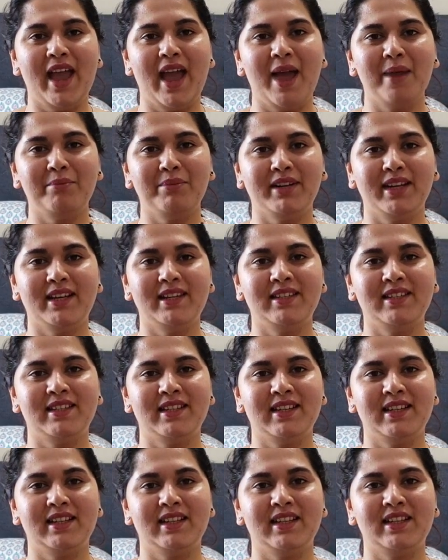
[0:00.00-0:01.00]
I'm
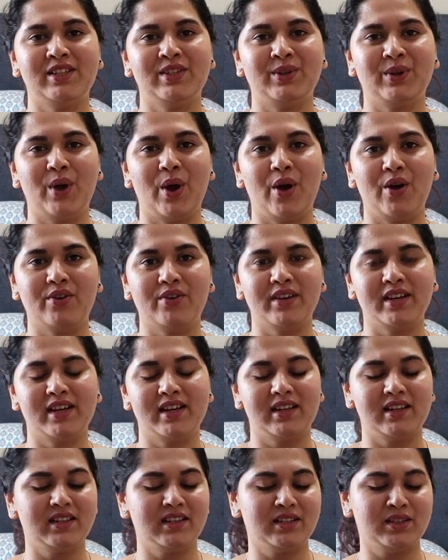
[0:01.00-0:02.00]
testing this
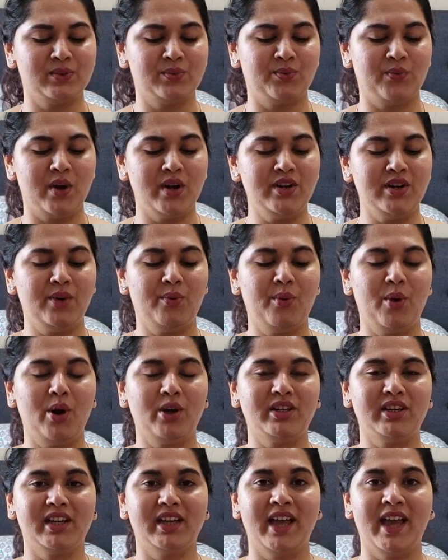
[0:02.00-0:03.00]
L'Oreal's Wonder
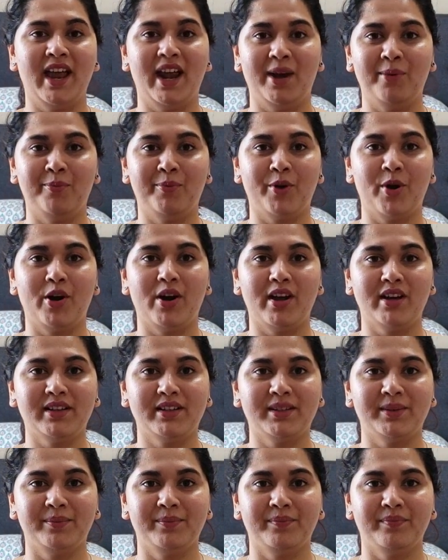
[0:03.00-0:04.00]
Water hair product.